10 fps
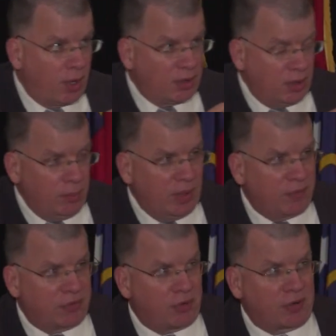on the human
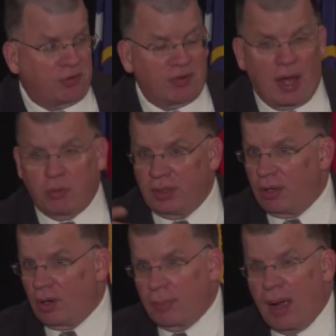infrastructure side, when you
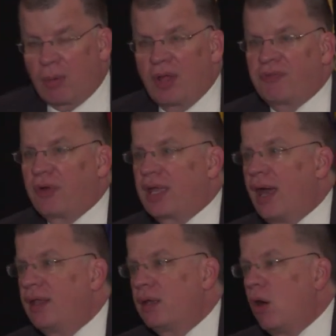heard about Rutherford
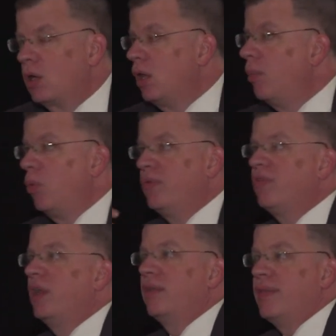County going global, we
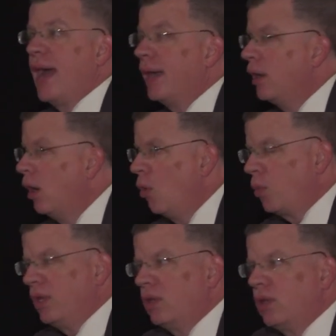funded that.
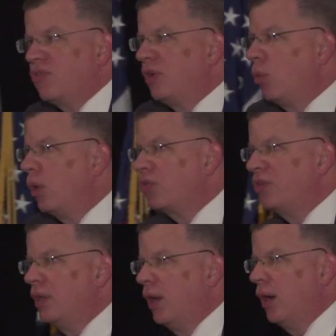When you listen to Wilson